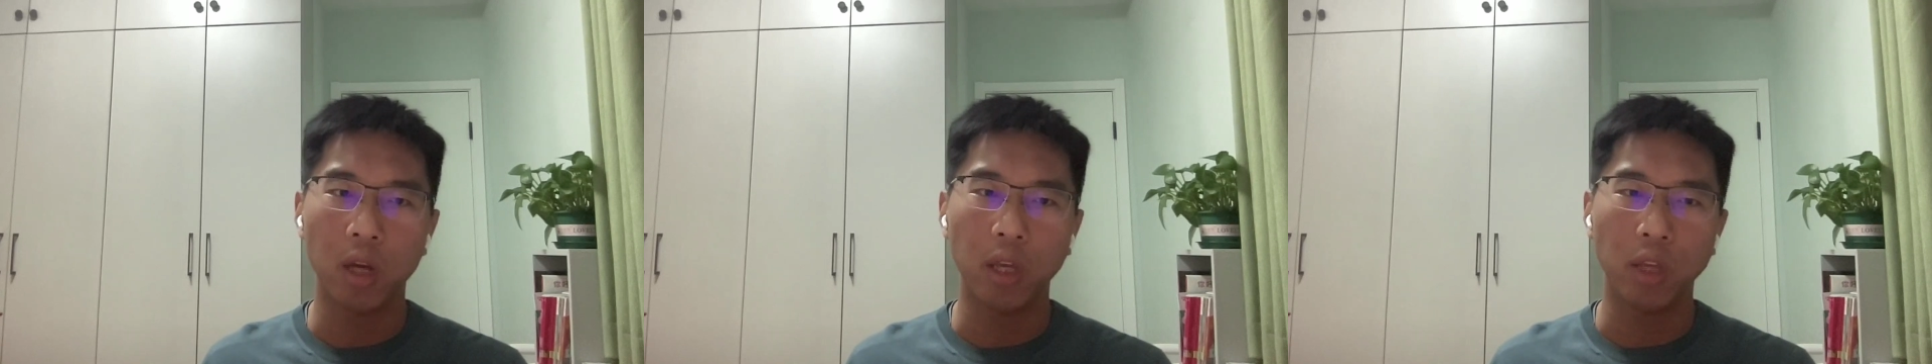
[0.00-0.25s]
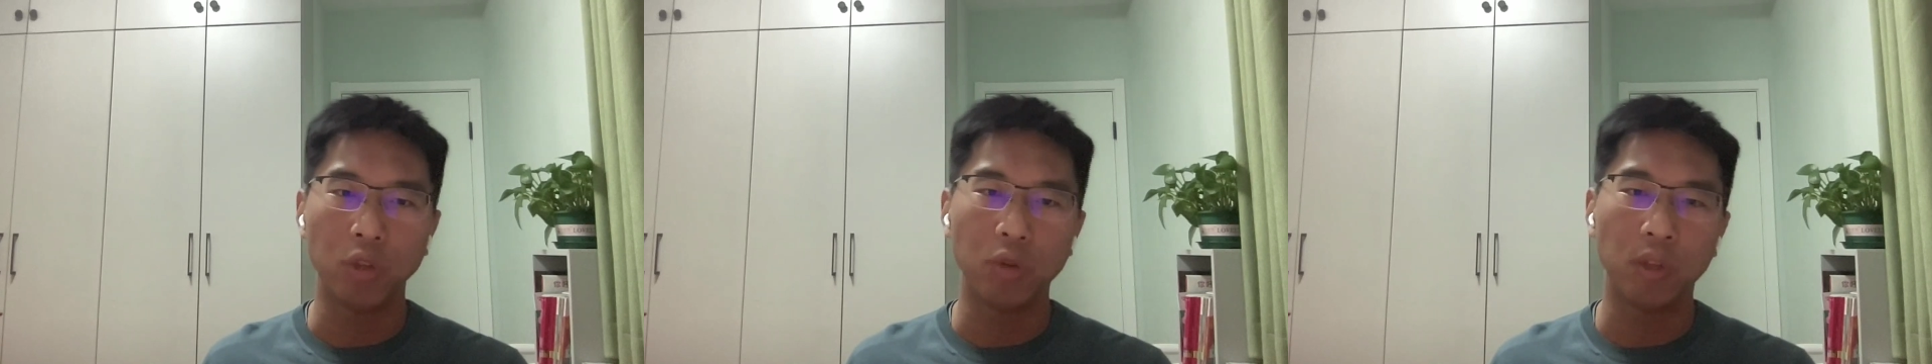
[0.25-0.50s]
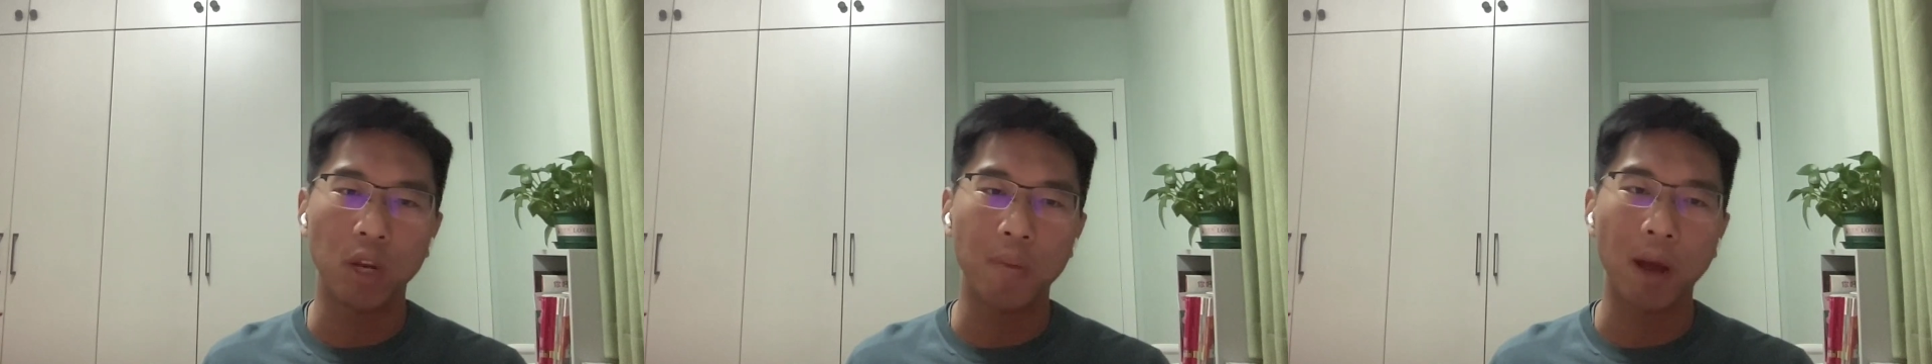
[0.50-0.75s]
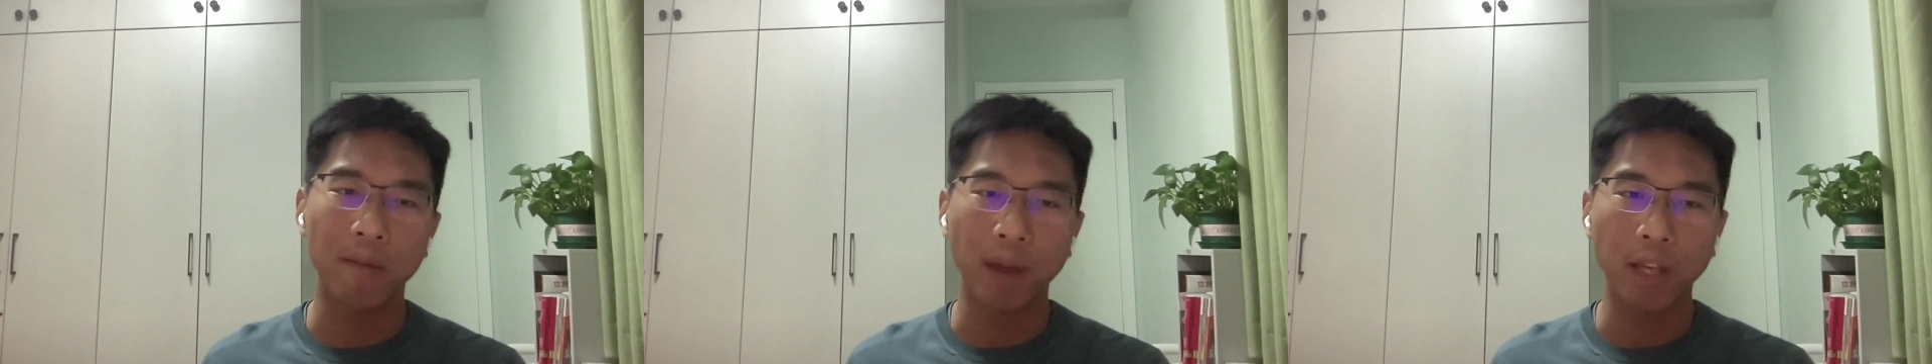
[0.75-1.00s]
into
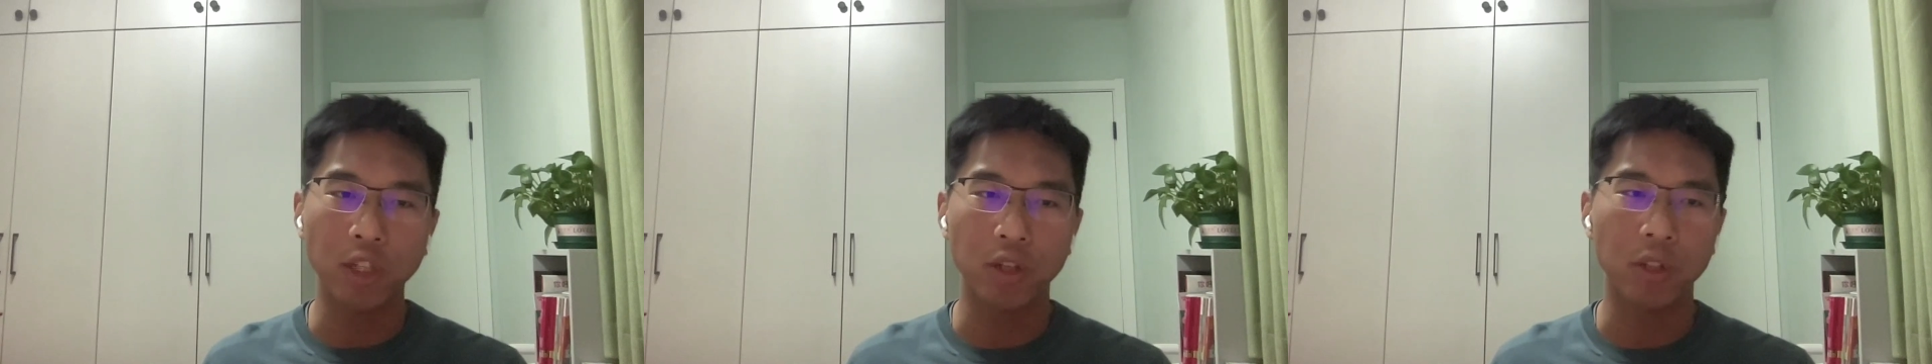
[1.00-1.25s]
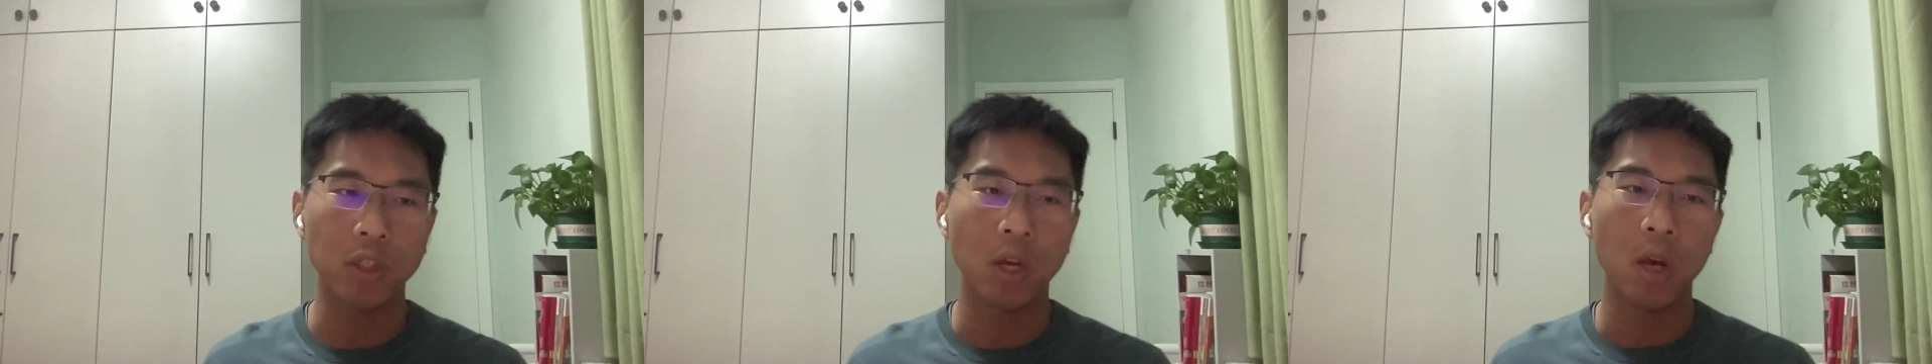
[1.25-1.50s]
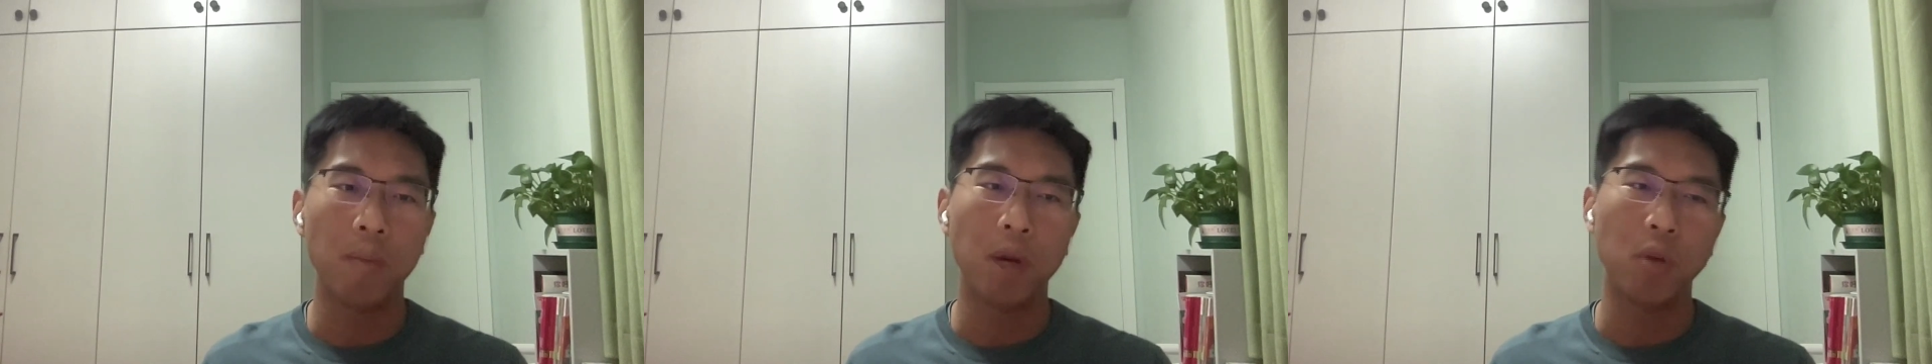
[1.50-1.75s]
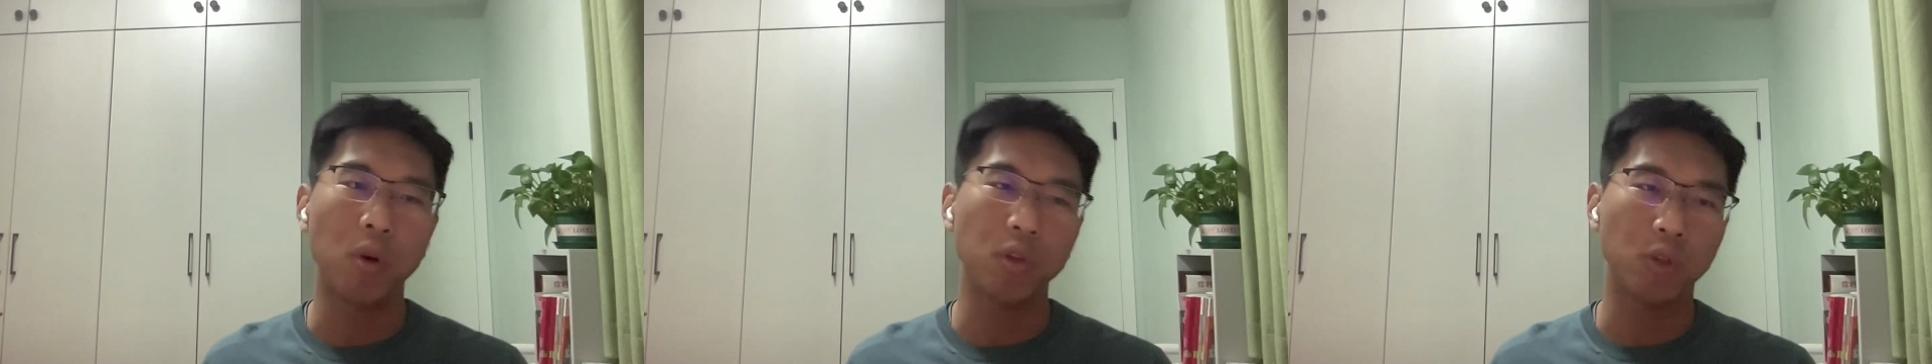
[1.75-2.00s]
nearby vectors,
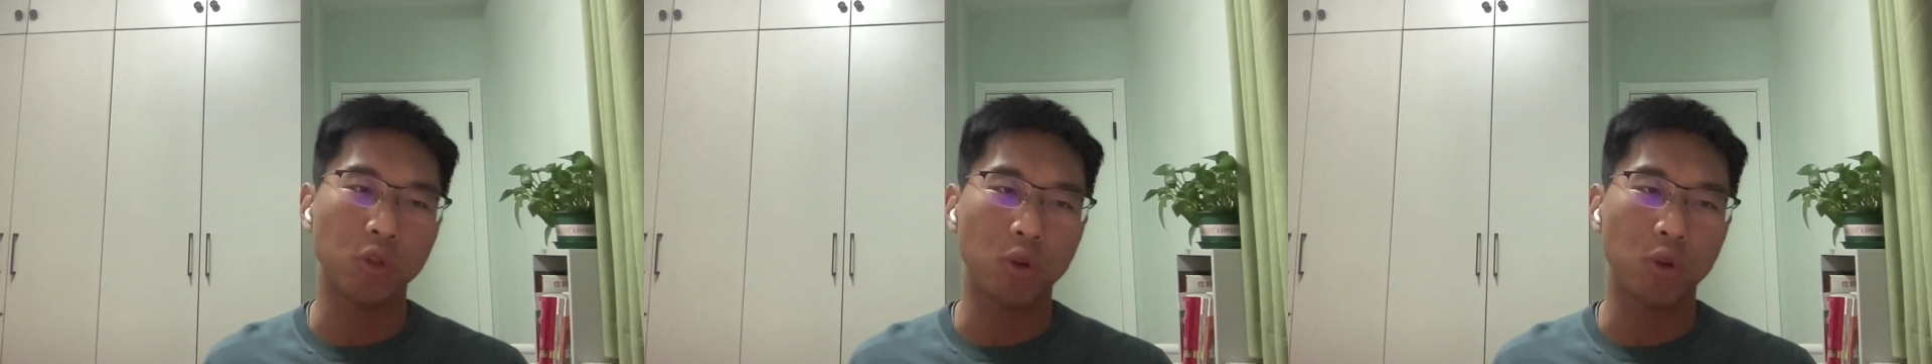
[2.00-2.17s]
but you also